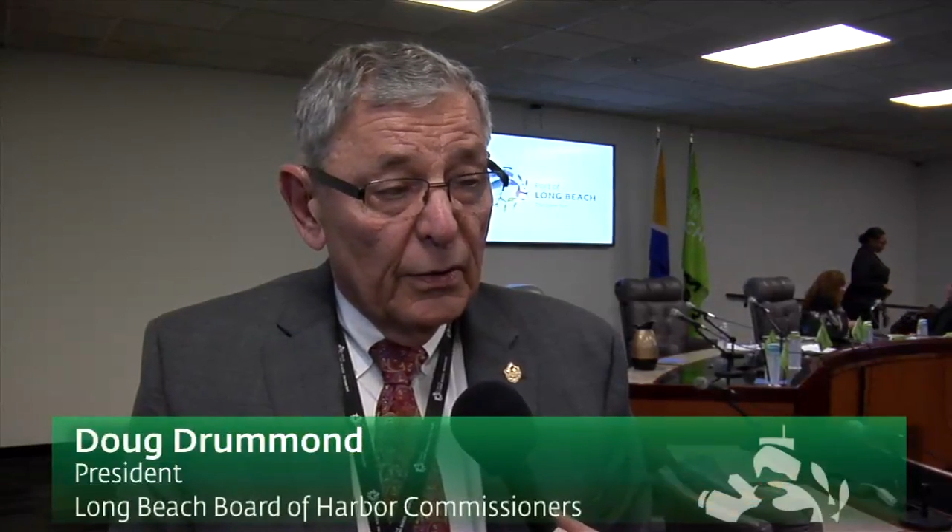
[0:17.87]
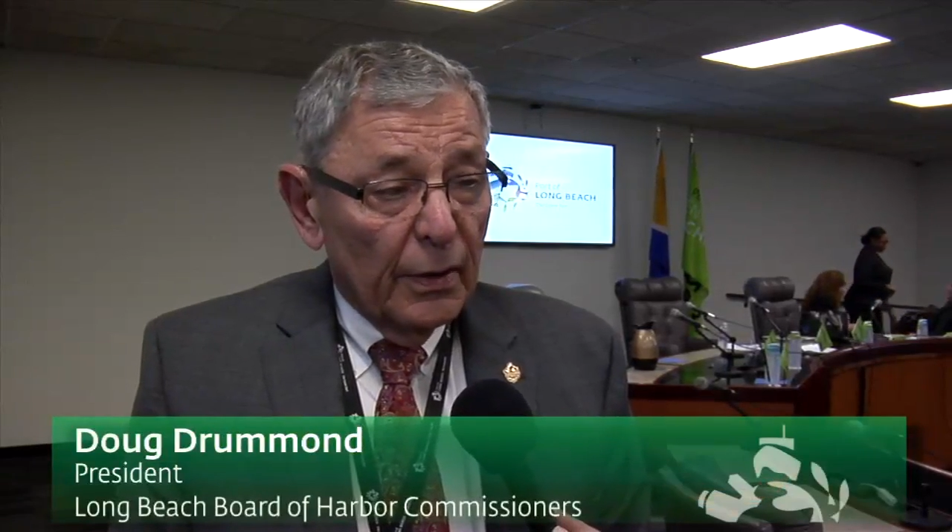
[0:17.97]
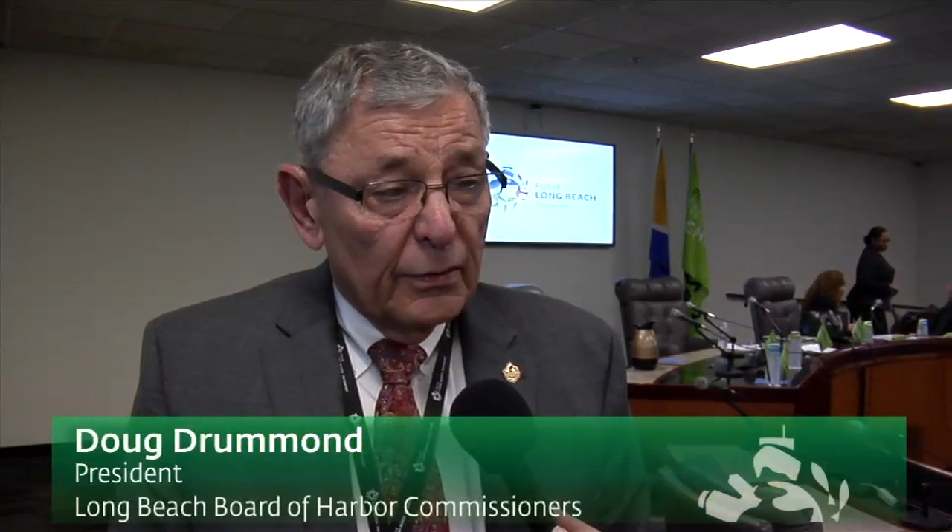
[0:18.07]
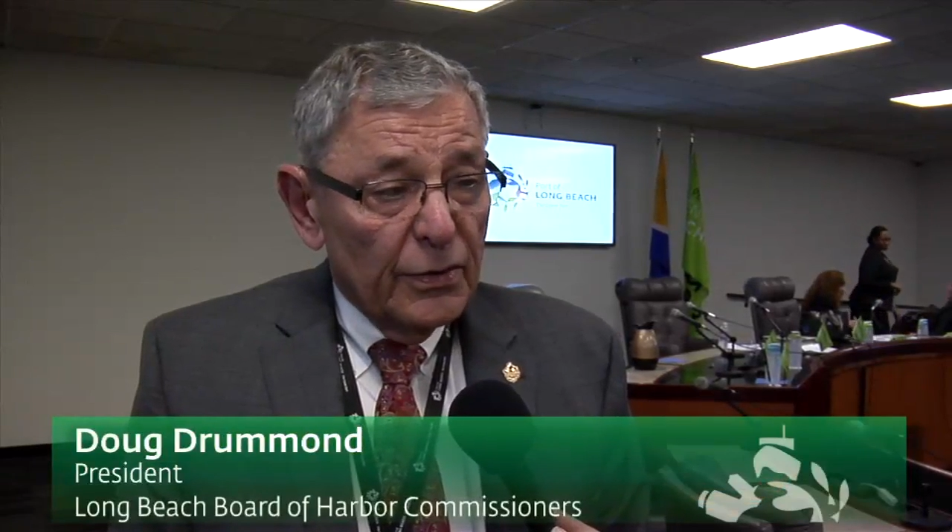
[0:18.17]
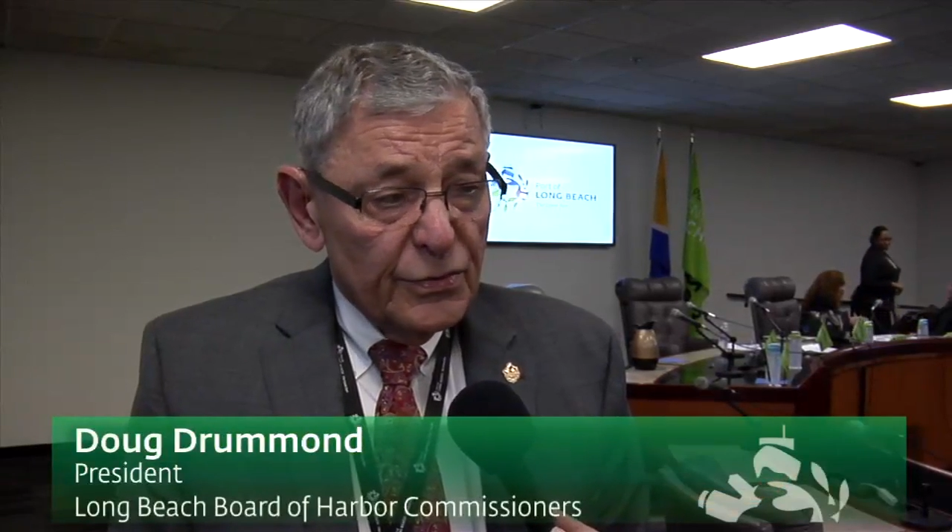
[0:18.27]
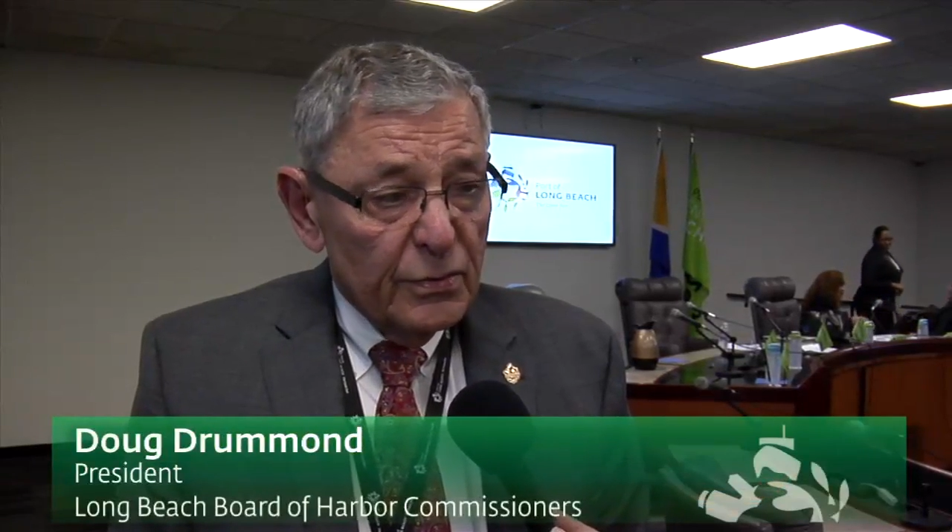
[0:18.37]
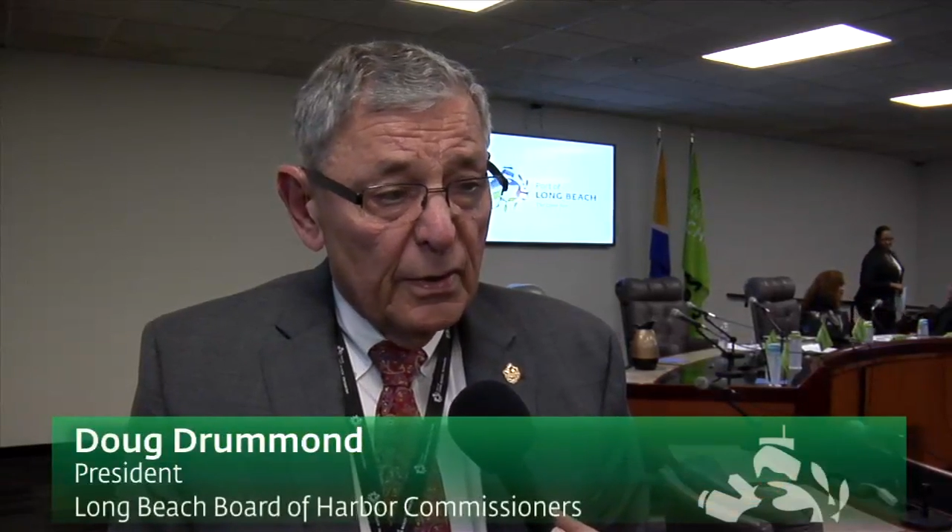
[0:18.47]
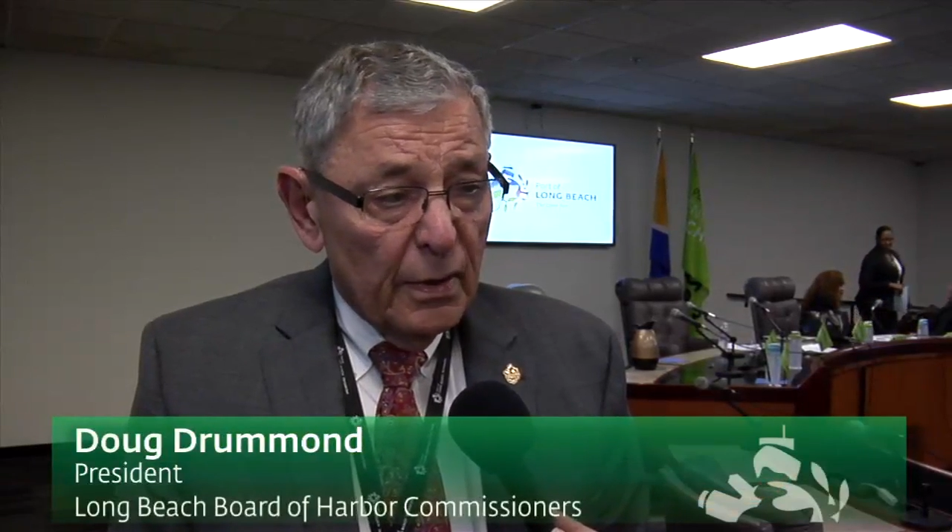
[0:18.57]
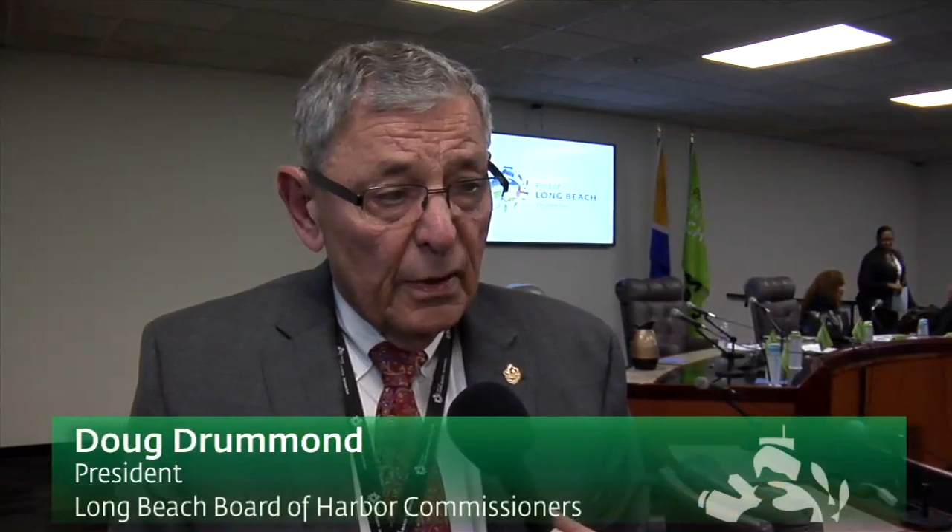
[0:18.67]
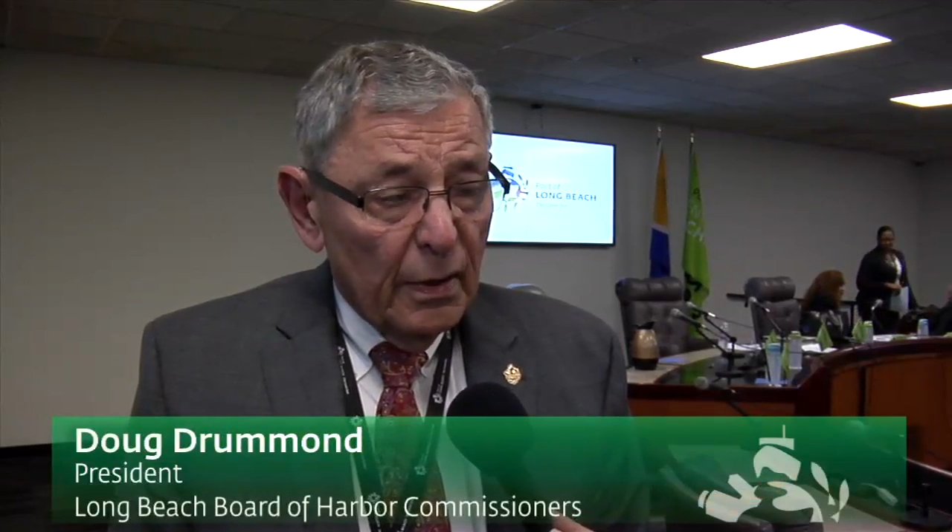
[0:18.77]
that the
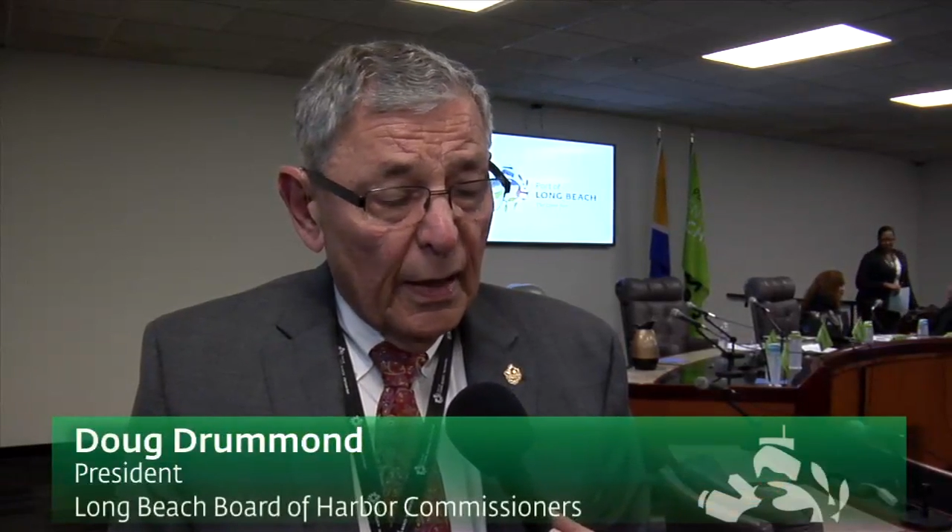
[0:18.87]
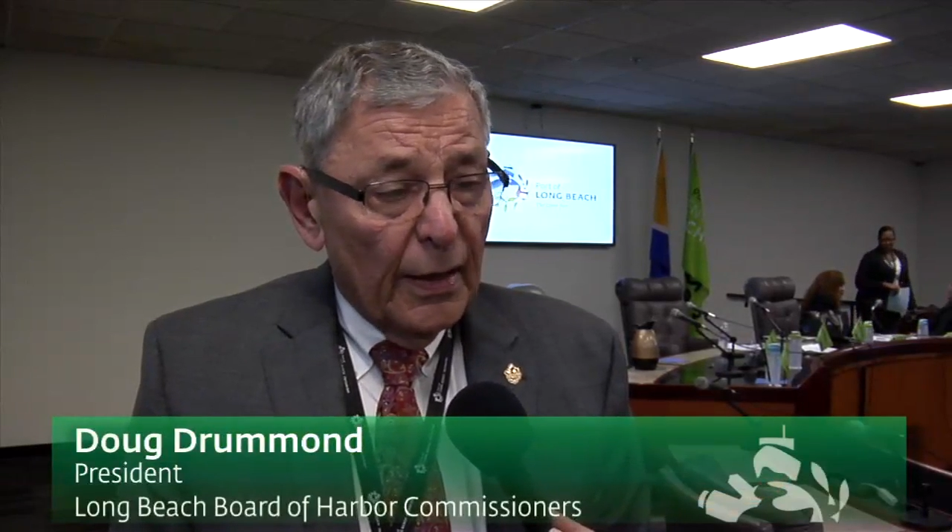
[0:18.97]
city